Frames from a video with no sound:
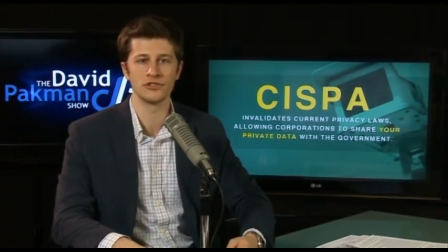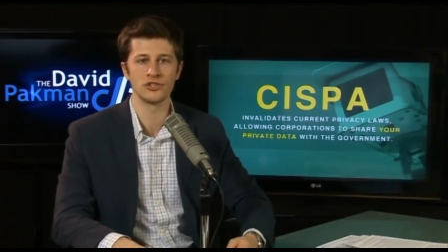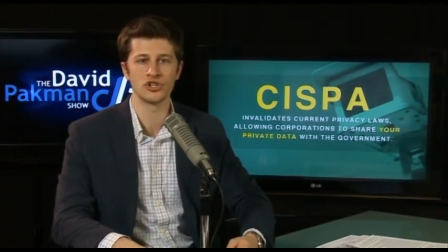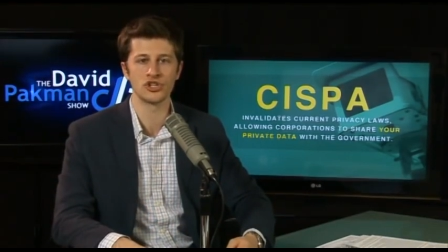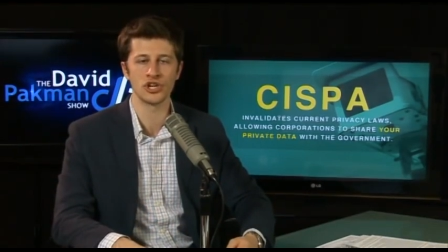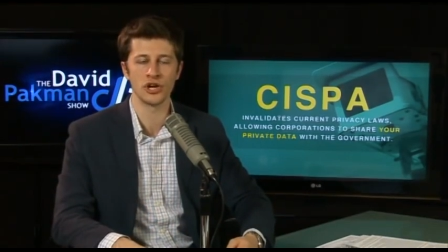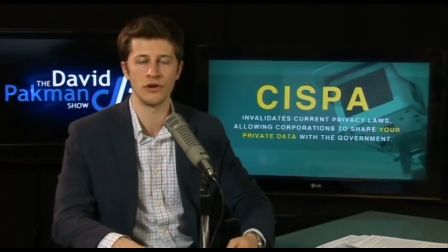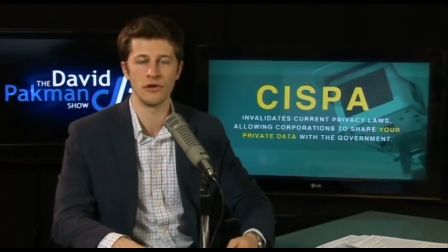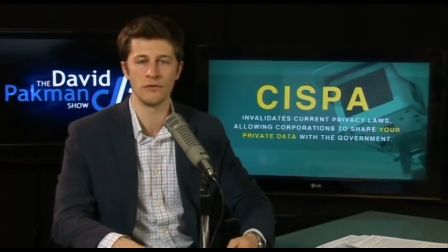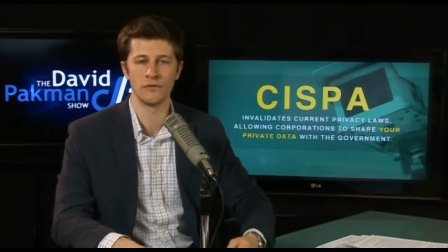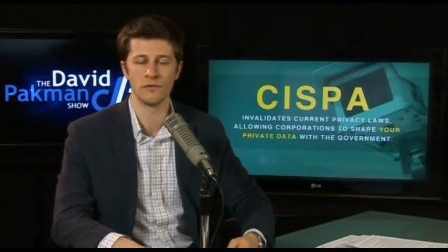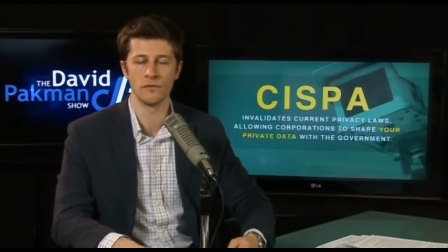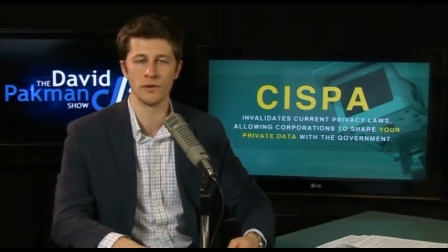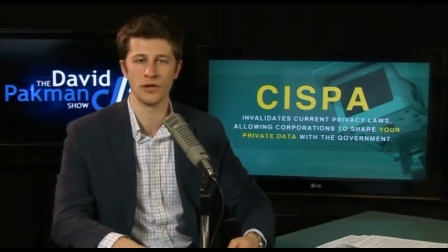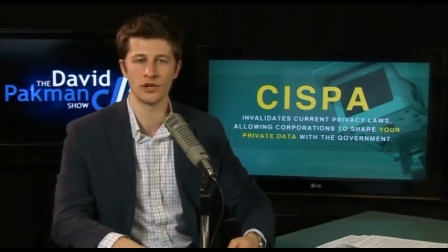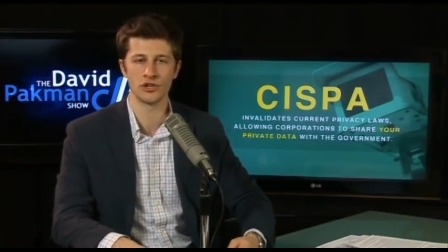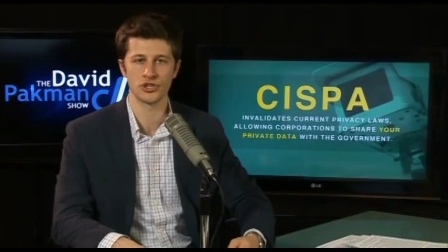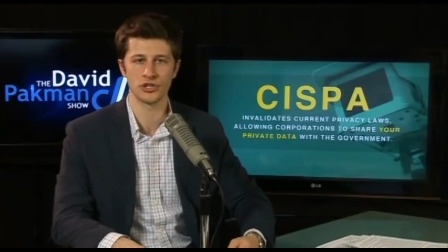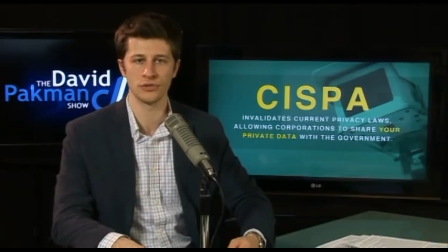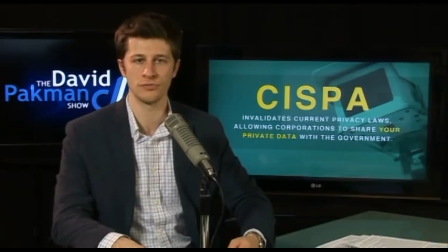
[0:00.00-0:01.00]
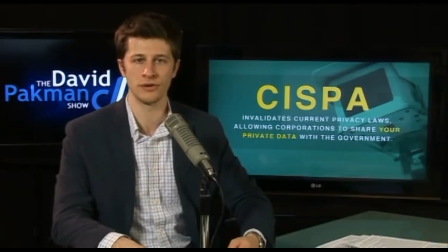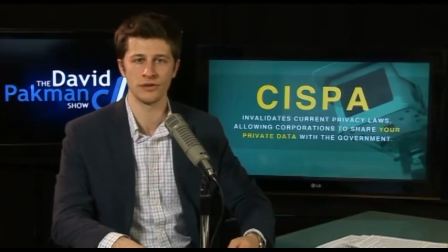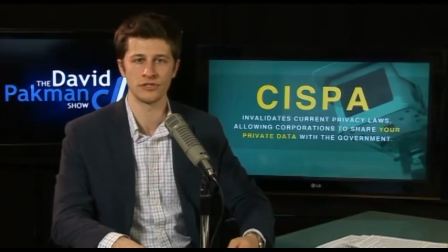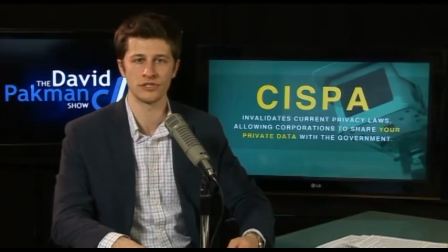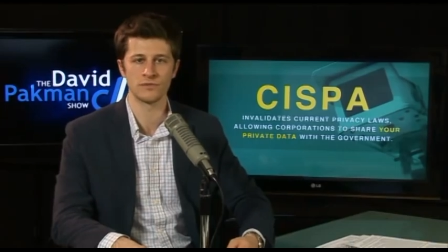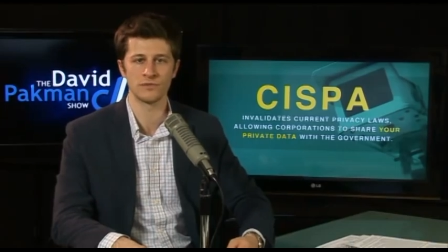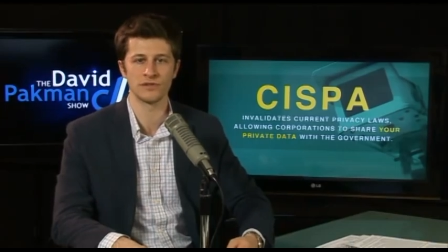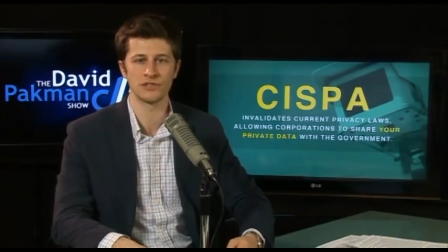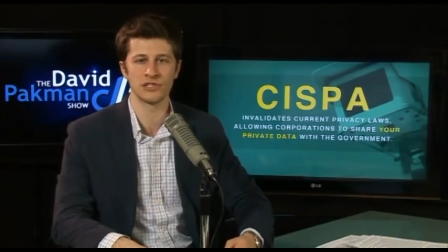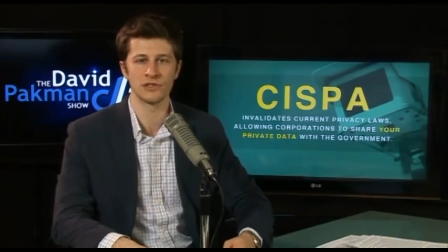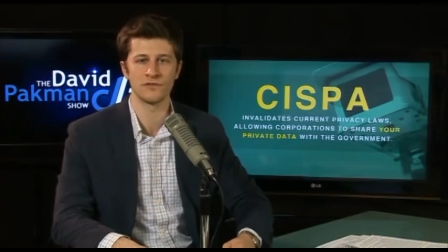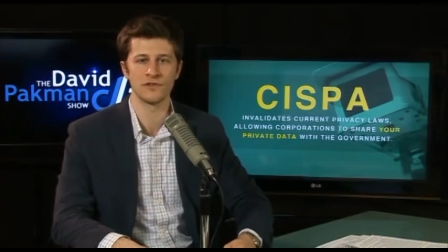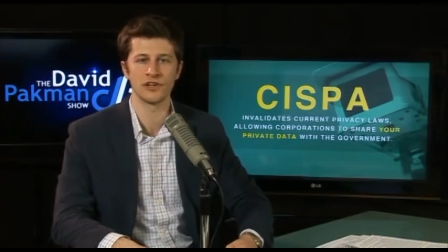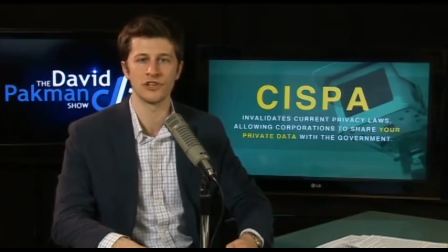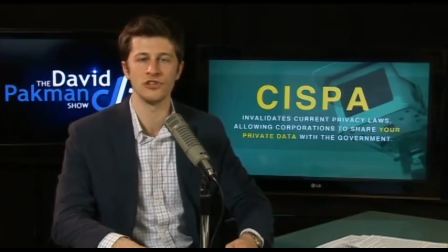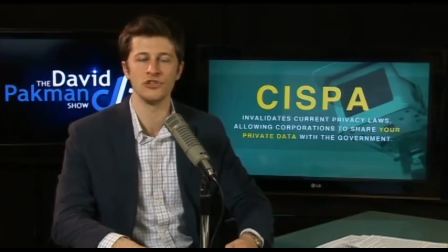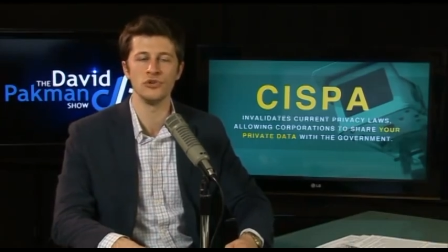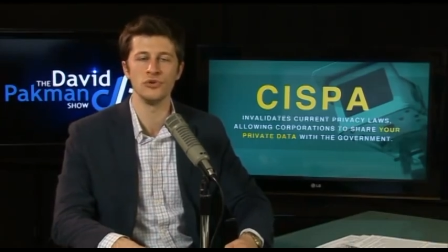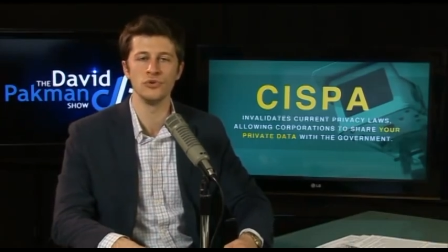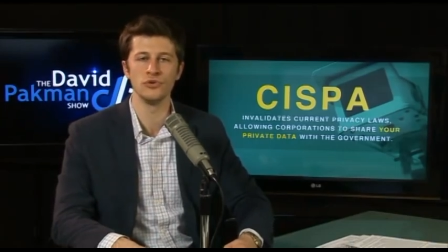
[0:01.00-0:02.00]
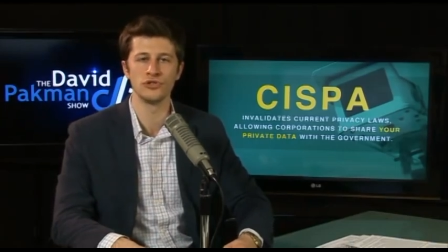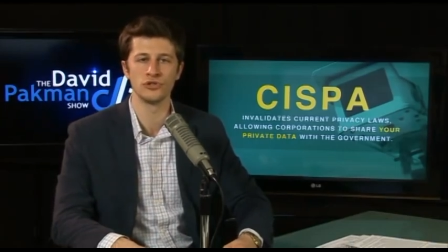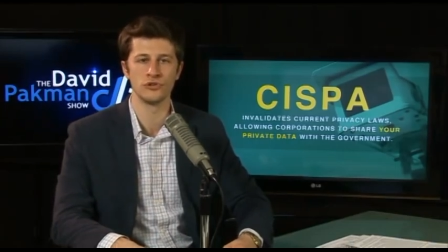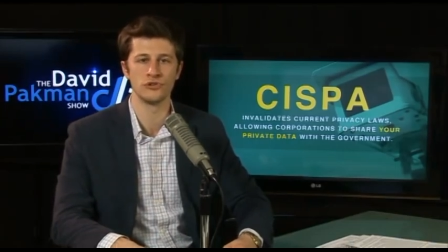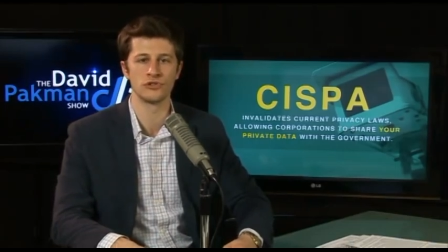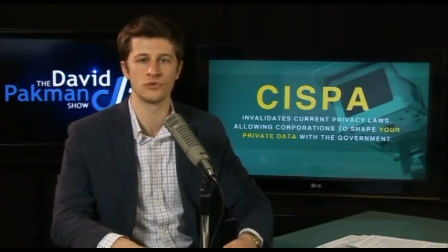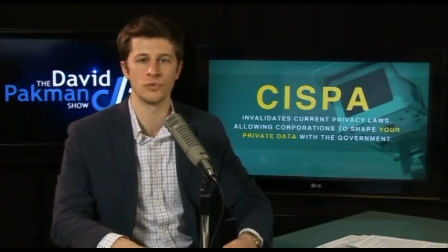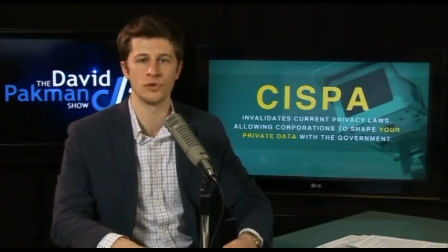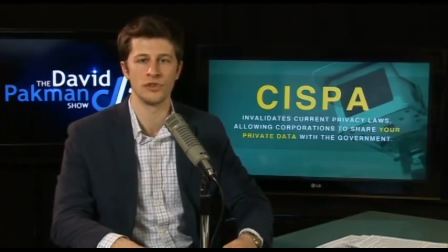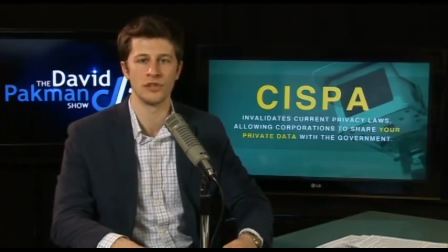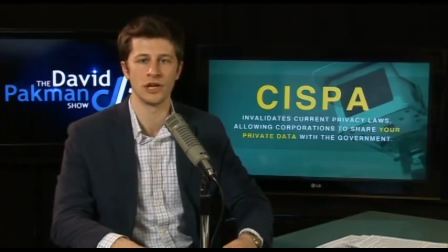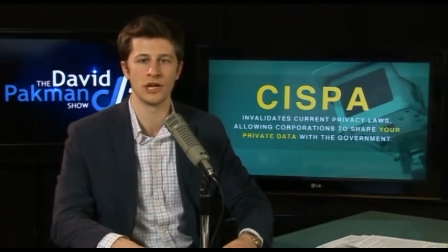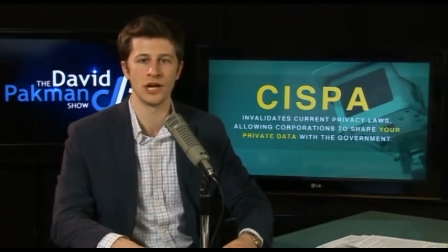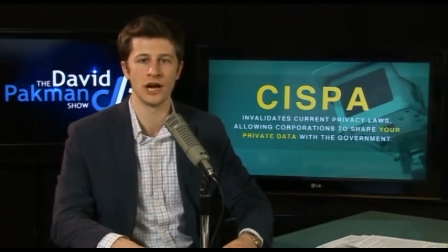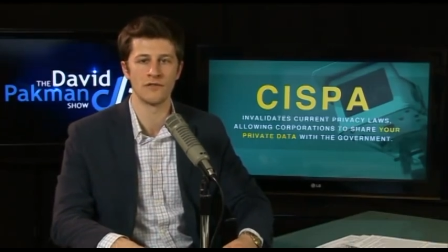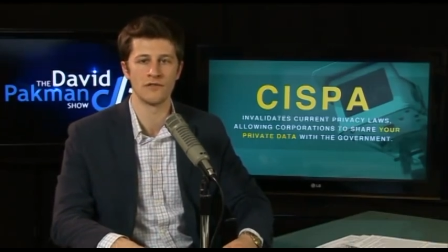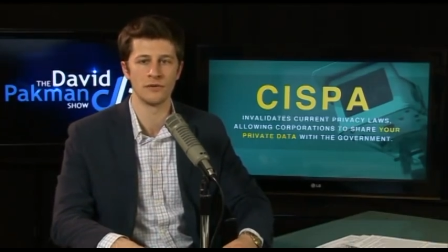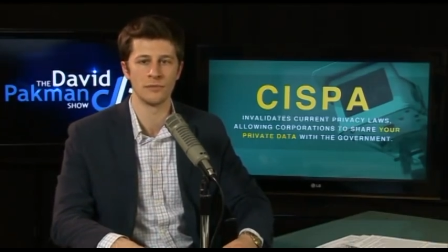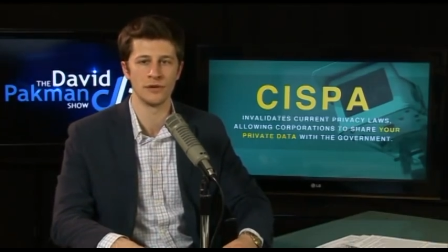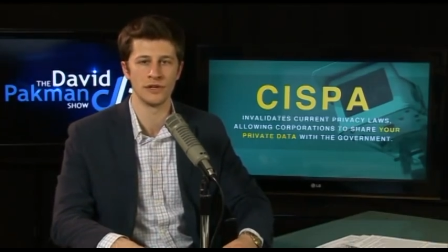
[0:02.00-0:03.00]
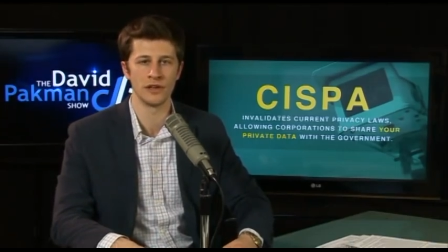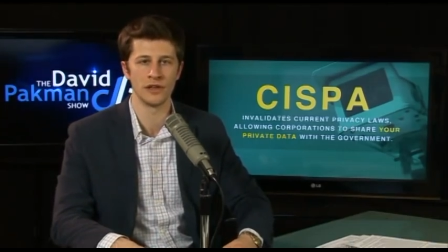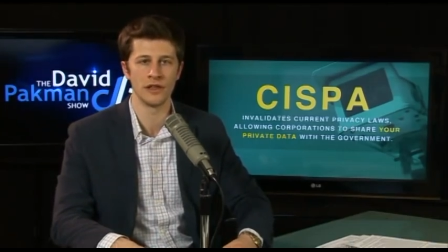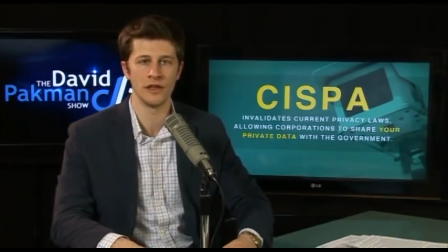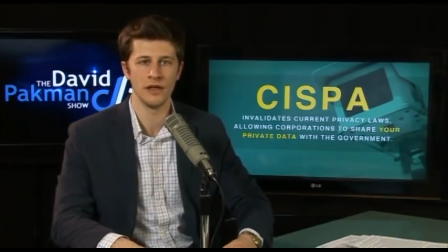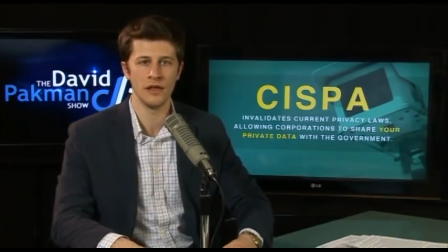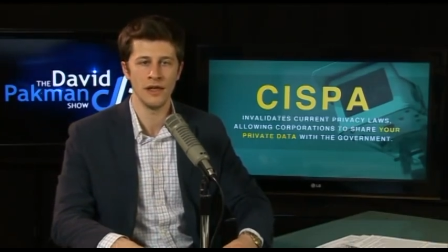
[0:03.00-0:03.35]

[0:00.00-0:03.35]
to share information about specific users with the government.